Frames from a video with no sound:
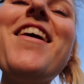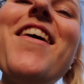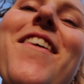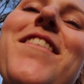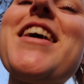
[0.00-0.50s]

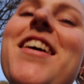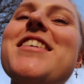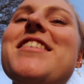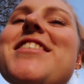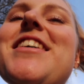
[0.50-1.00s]
Oh my
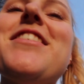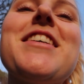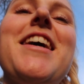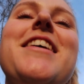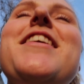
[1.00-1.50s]
gosh, that was so
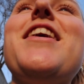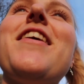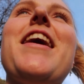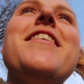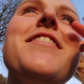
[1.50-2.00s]
scary.
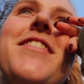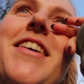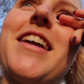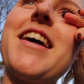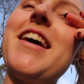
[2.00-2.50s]
Alright, we're
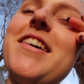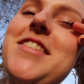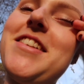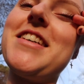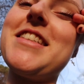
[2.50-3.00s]
gonna go
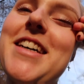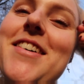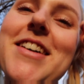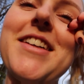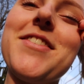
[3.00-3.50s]
do this
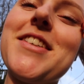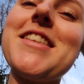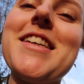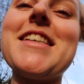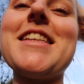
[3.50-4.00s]
now, and we'll
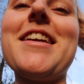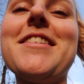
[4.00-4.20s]
see you guys later.